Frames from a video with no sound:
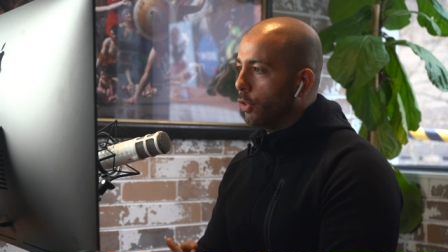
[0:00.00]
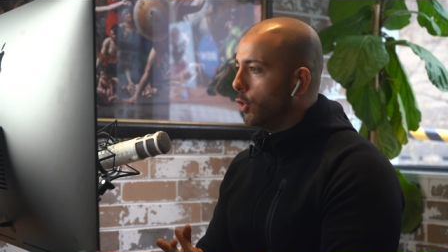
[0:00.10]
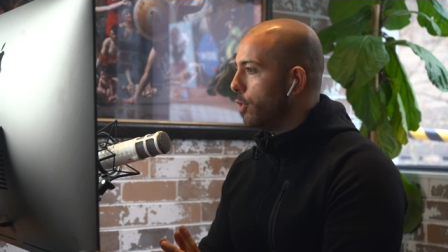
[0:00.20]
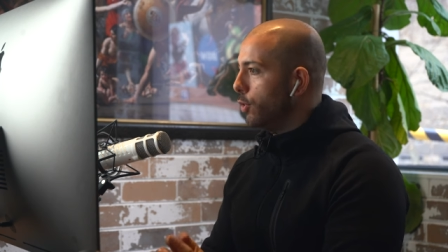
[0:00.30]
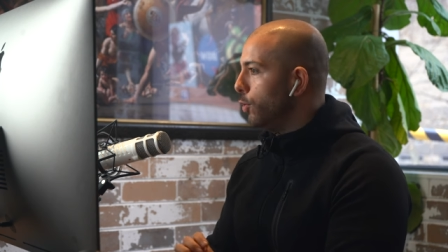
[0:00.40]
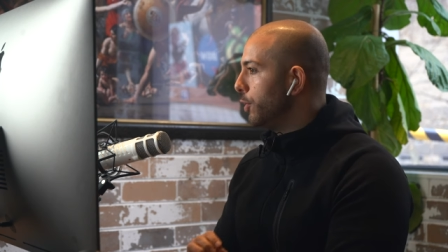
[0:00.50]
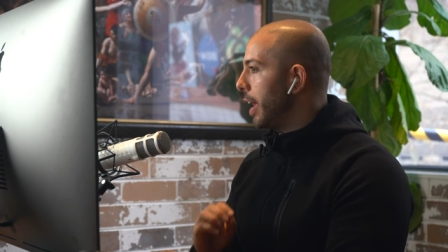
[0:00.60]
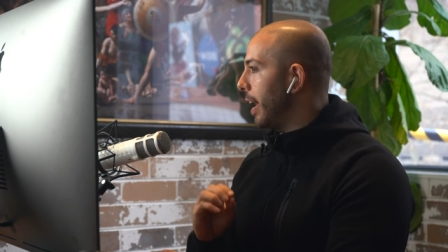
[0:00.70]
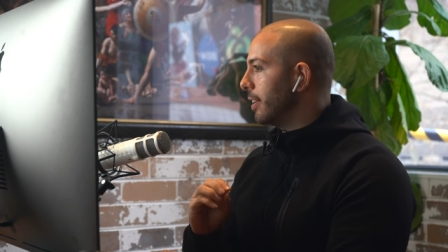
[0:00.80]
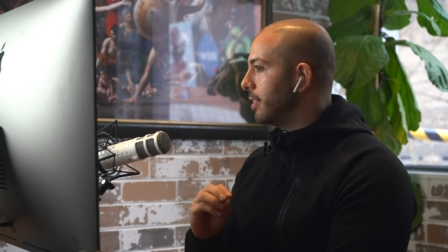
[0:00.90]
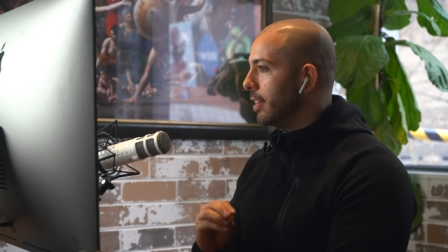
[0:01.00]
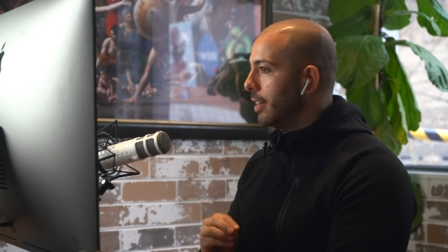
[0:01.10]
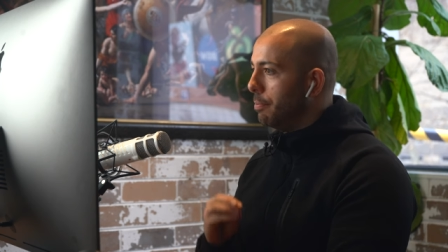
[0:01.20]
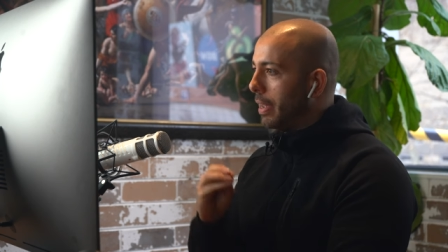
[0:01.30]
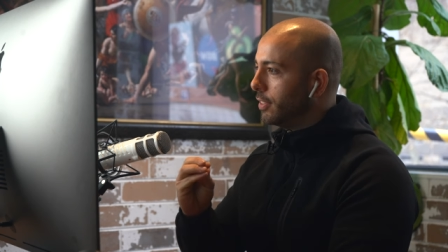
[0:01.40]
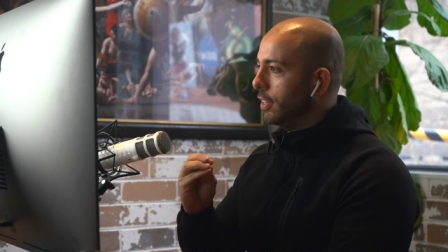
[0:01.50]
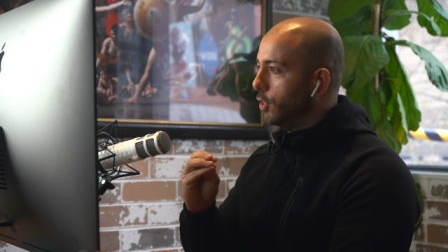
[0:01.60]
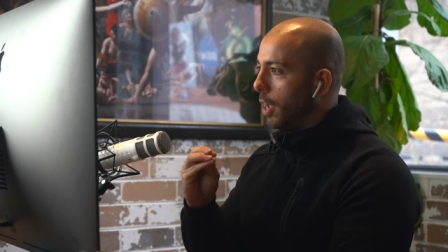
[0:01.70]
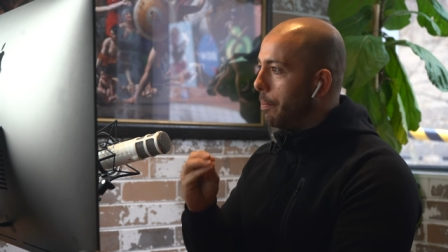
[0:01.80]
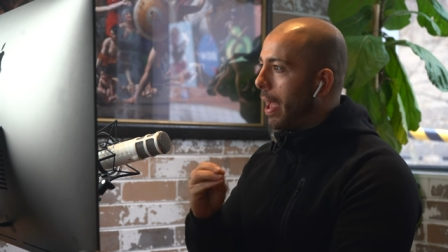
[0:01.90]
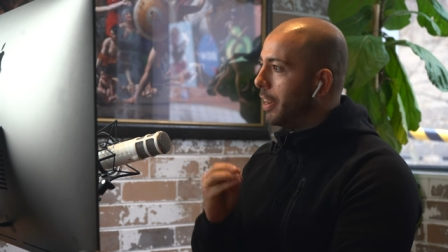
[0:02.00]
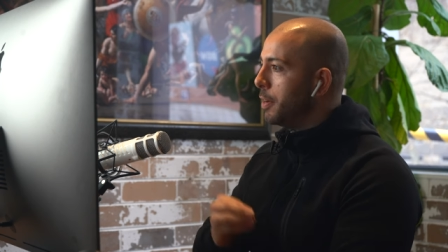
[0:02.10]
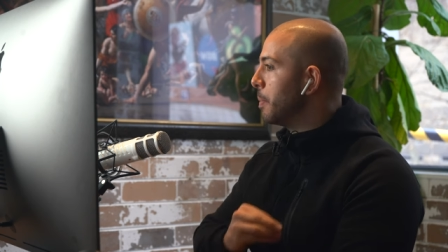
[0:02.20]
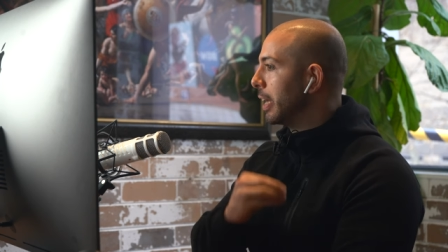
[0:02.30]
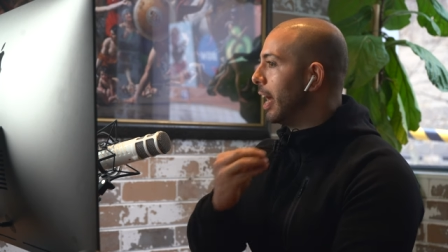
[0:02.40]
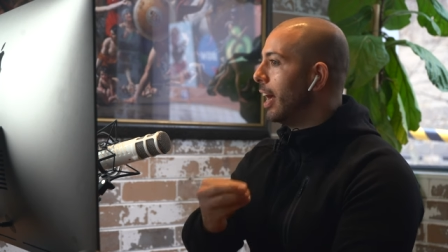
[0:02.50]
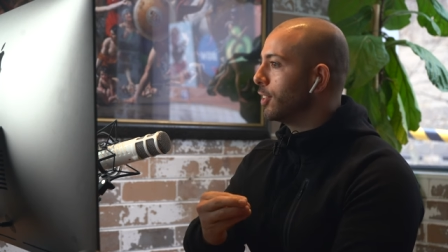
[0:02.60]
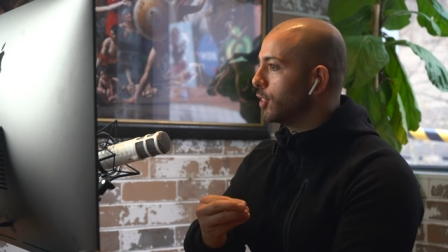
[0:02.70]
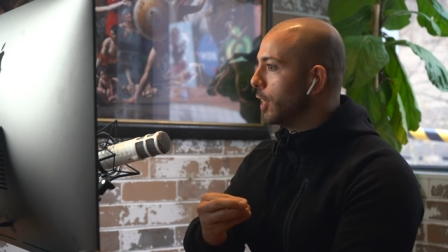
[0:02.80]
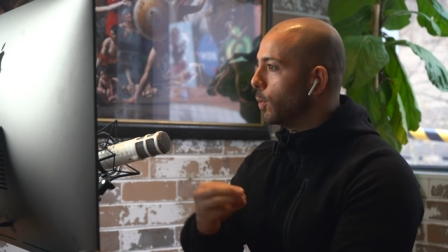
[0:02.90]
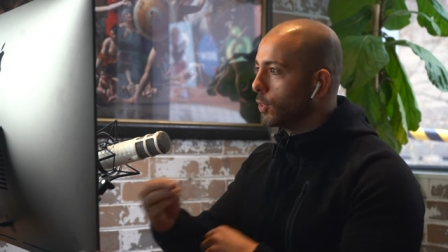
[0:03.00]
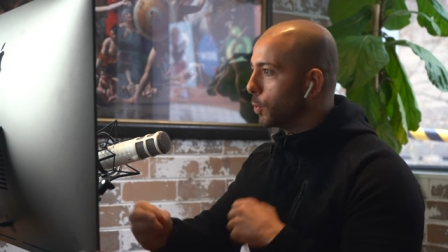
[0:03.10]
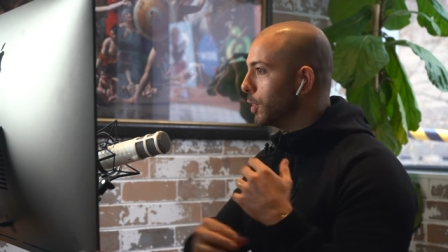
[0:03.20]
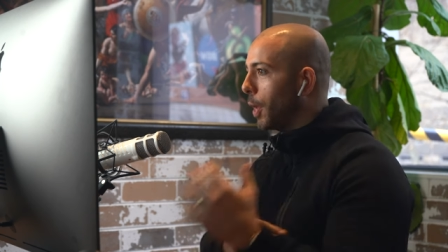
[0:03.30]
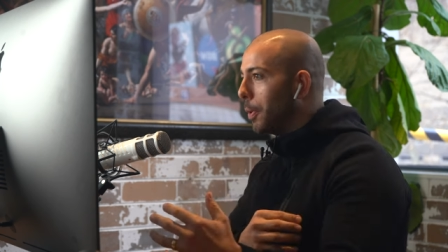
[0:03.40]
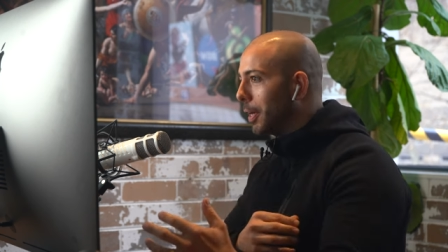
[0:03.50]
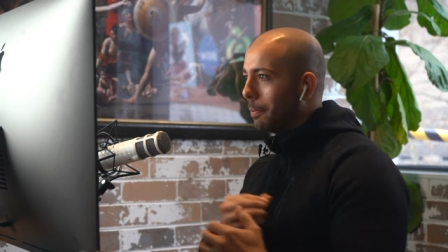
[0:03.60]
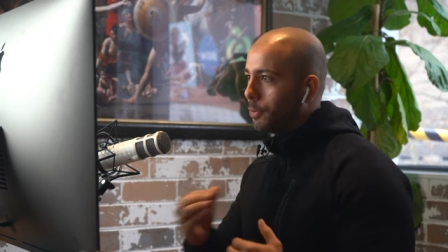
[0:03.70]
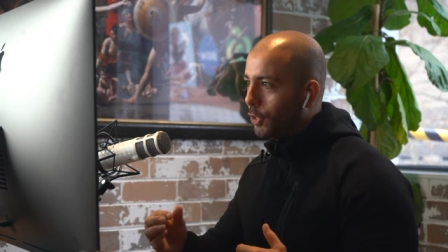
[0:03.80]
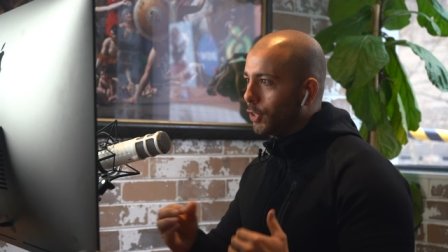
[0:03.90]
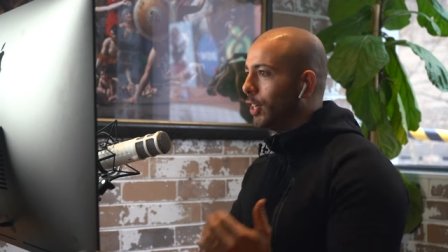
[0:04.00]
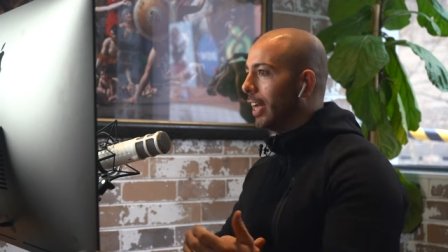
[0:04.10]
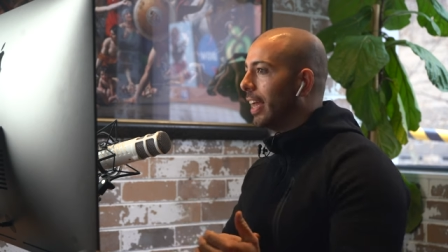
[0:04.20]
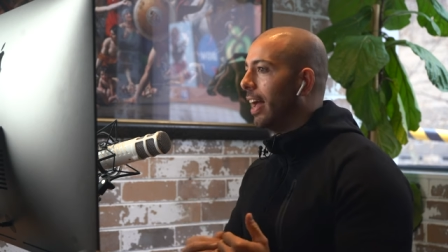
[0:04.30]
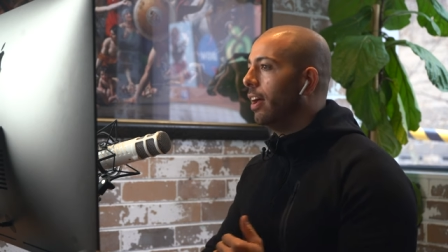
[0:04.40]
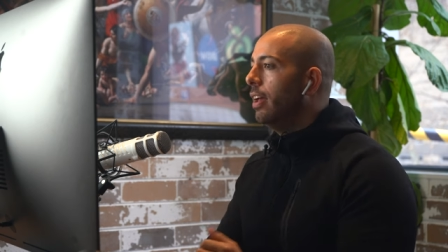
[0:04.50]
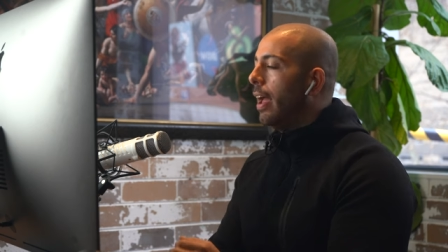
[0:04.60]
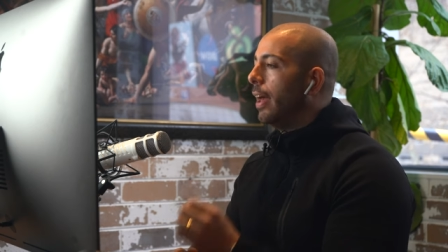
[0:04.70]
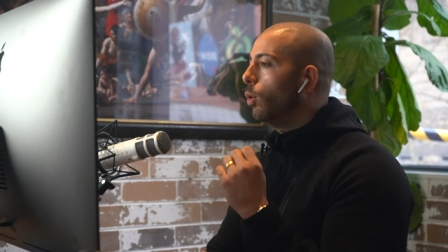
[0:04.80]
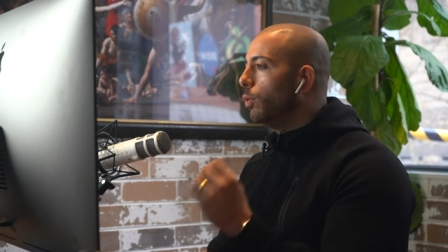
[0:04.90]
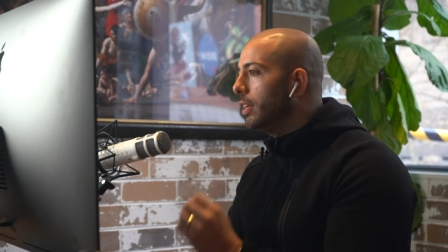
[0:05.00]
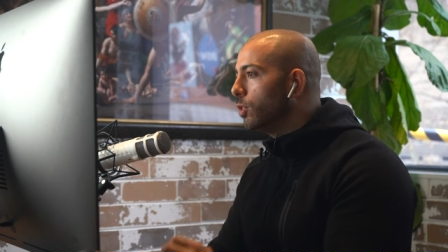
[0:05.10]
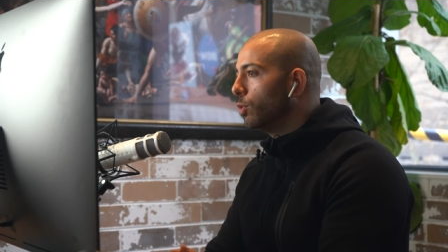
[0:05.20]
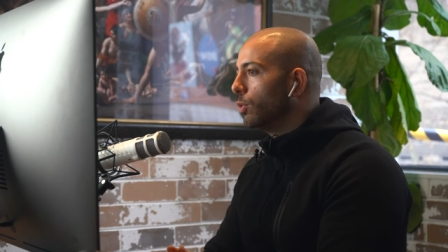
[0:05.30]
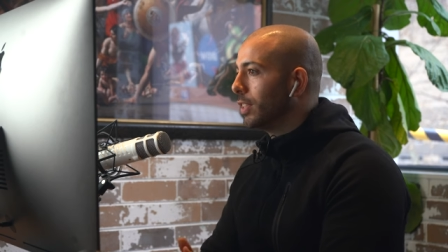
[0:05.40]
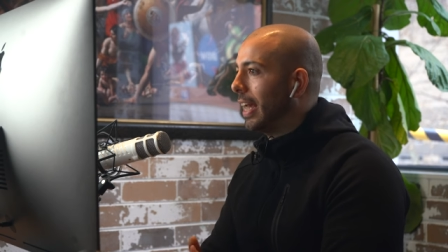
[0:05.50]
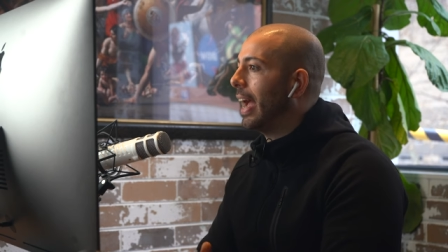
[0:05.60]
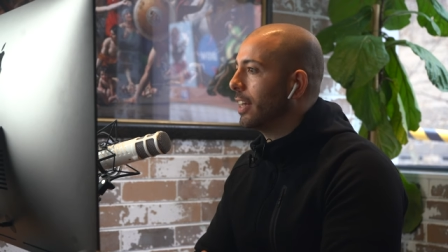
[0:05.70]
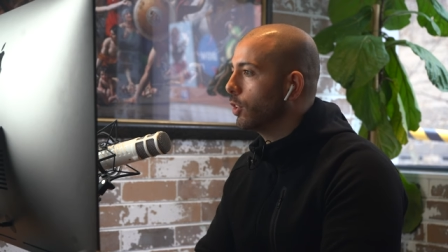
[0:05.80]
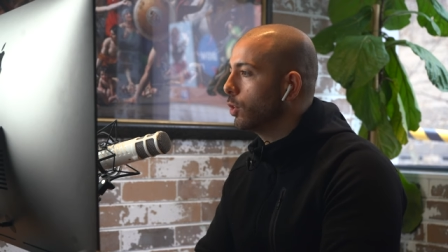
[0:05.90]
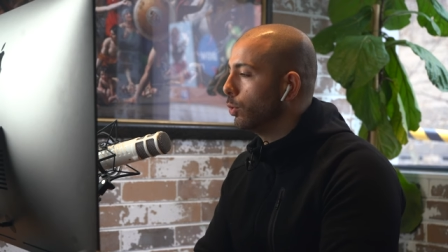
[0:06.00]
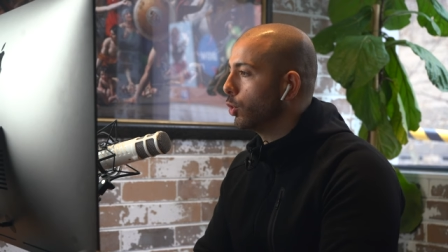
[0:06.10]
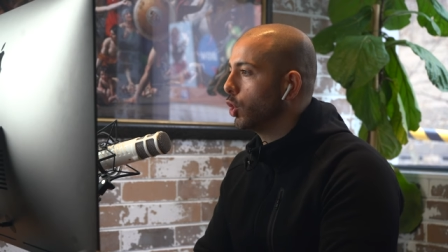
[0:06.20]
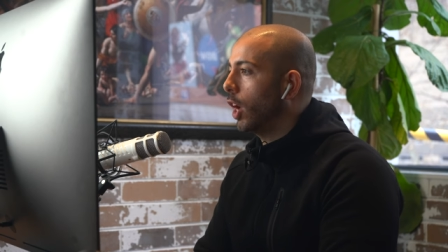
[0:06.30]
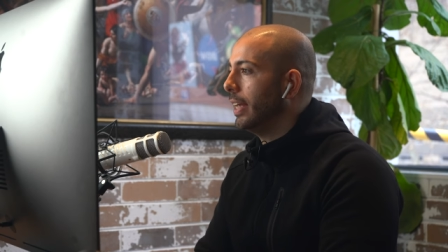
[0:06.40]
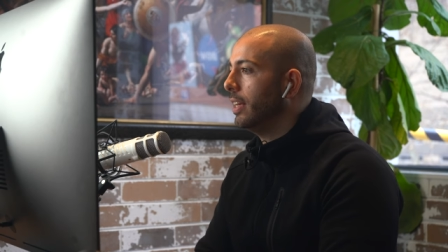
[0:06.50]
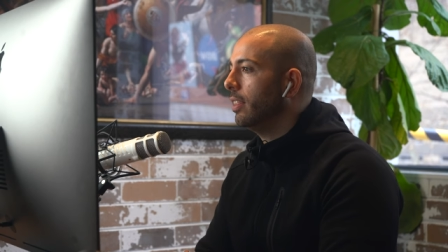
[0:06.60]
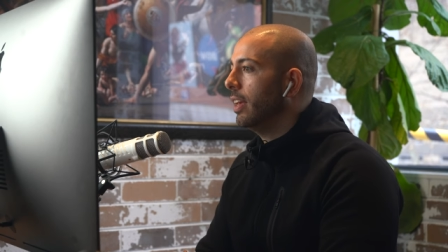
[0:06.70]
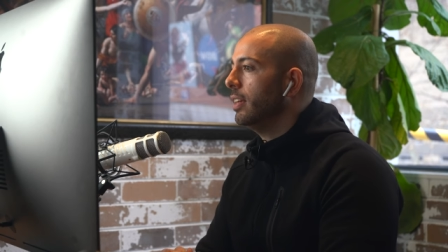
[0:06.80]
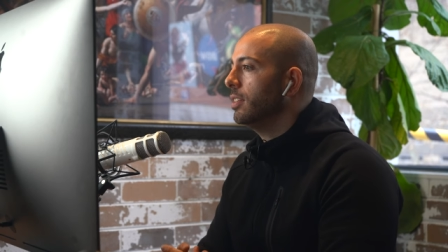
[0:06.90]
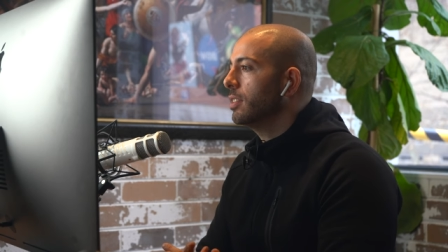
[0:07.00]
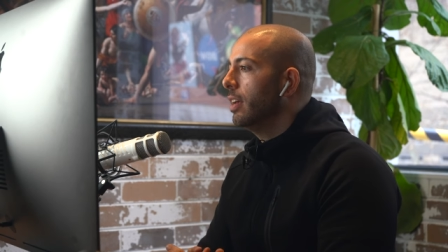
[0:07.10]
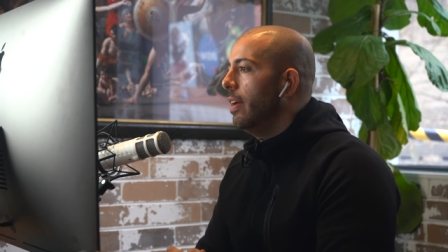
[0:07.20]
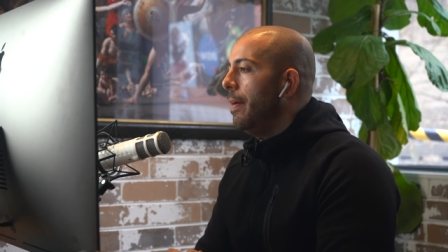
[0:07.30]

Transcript: the, you know, the new text message abandonment cart sequence when someone comes to your checkout and all these real tactical shiny things. things.